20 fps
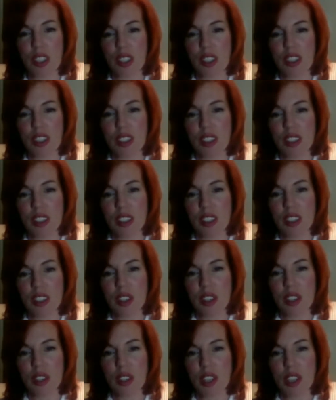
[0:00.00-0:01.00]
They're
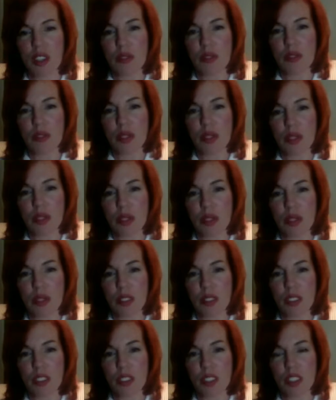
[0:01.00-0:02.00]
looking for food.
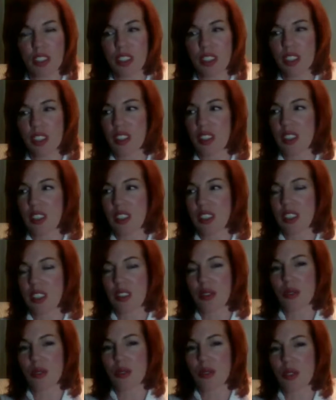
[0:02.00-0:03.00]

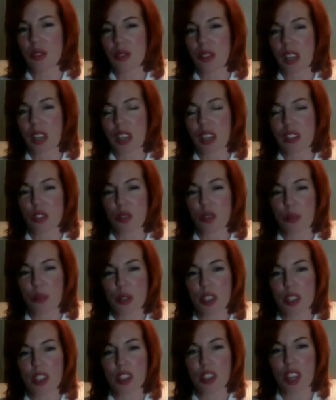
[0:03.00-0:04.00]
We forget to
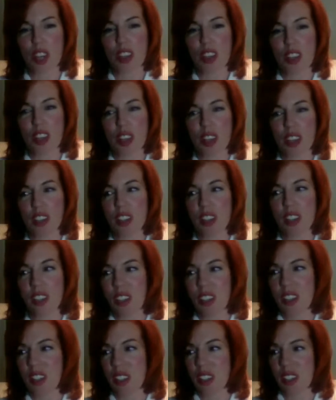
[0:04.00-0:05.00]
appreciate that.
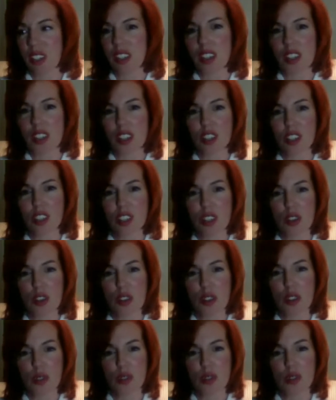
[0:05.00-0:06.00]
You can go to the
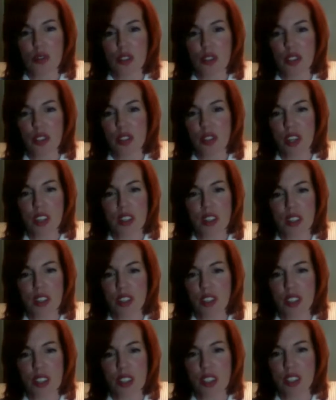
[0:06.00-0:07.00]
refrigerator and
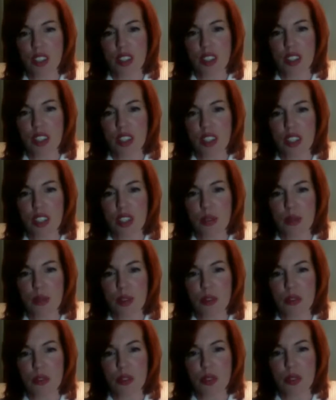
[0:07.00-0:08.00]
just get some more
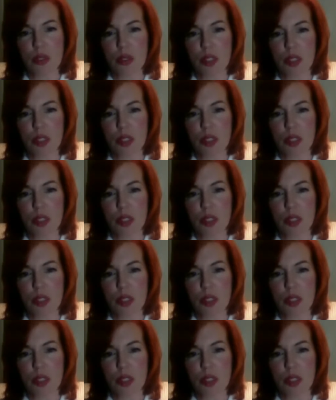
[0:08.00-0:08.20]
food.